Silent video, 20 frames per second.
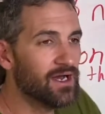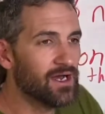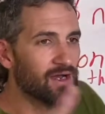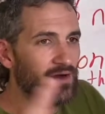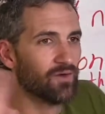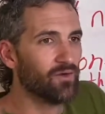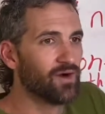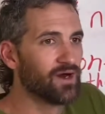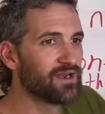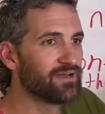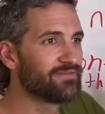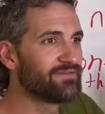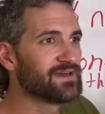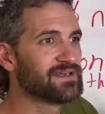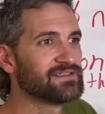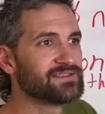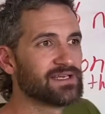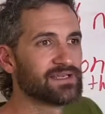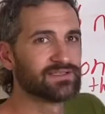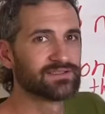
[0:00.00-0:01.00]
What if I
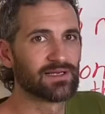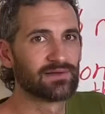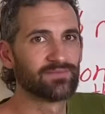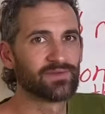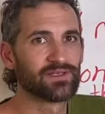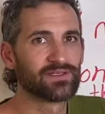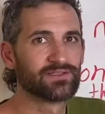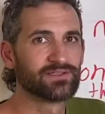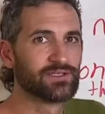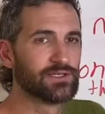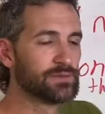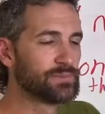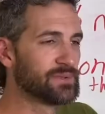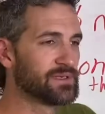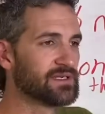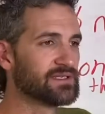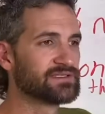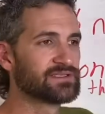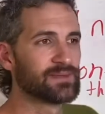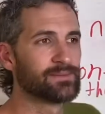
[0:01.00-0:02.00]
say something stupid
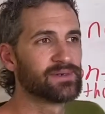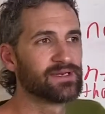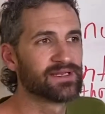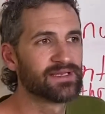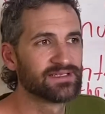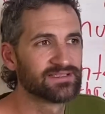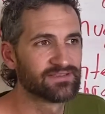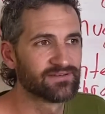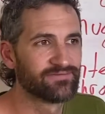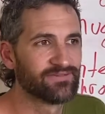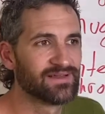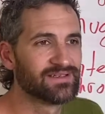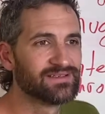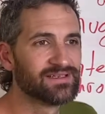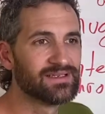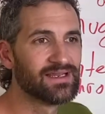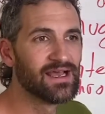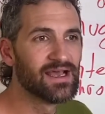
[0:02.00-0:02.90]
and somebody gets offended?